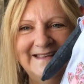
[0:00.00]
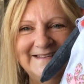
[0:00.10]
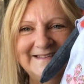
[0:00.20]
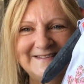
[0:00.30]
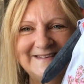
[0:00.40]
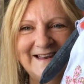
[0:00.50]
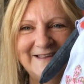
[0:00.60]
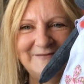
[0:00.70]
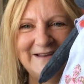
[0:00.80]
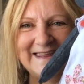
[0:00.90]
Isn't she
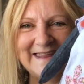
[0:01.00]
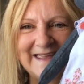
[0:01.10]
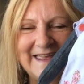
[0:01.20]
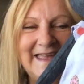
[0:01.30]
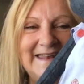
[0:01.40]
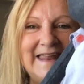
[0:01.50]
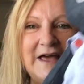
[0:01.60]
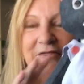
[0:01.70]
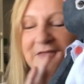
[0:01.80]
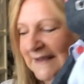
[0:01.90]
lovely?
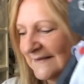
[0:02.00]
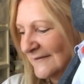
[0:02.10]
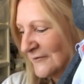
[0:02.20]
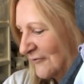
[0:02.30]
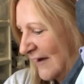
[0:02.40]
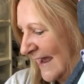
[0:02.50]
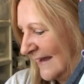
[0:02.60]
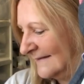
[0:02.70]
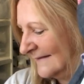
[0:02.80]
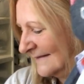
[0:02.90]
Now, this
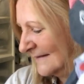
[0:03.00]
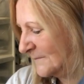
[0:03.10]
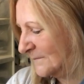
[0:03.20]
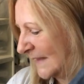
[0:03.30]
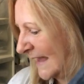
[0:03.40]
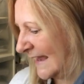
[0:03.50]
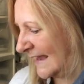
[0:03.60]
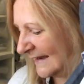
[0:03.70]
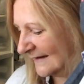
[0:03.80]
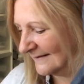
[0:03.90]
dress
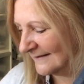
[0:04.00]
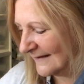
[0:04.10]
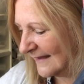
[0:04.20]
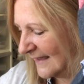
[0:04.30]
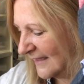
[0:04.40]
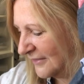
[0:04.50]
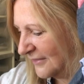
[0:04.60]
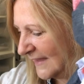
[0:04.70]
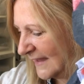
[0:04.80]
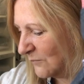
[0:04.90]
is
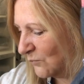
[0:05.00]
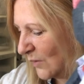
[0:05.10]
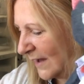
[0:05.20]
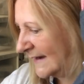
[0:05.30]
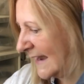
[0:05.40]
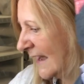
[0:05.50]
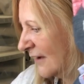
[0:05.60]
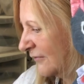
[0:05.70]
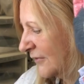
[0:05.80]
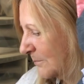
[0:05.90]
the one
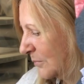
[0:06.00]
out of the